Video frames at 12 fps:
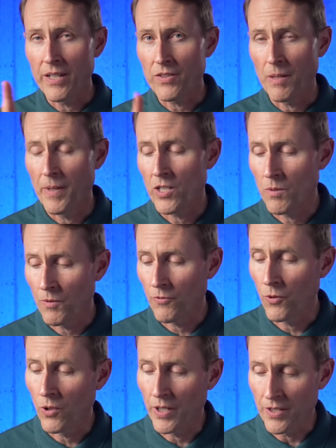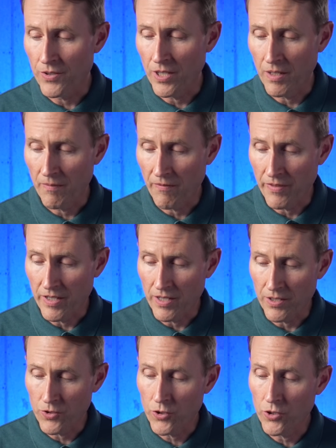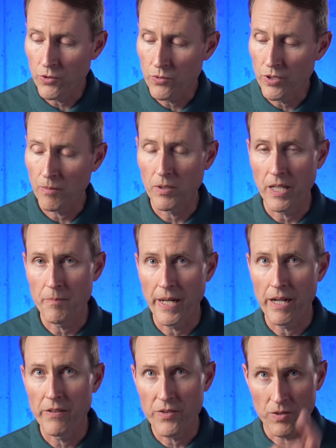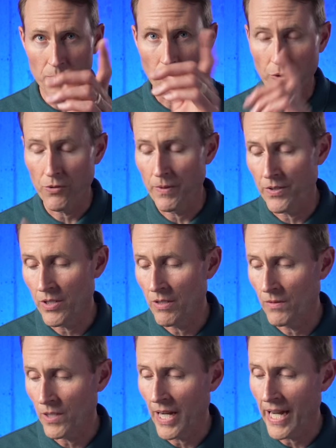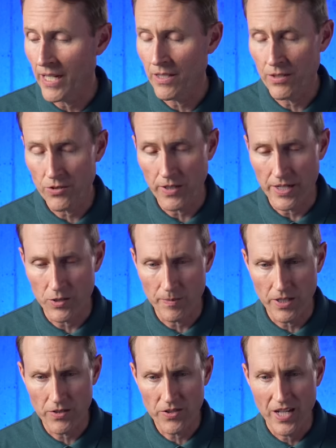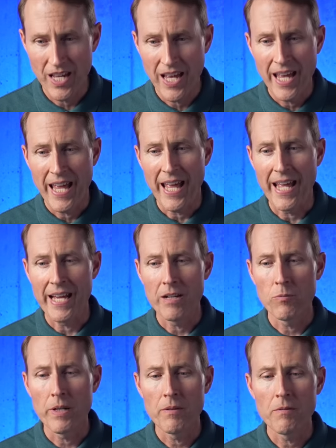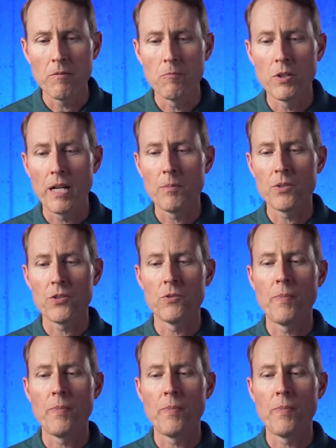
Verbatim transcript: as I mentioned before, is done via two double A batteries in both the receiver and in the transmitters. And we were able to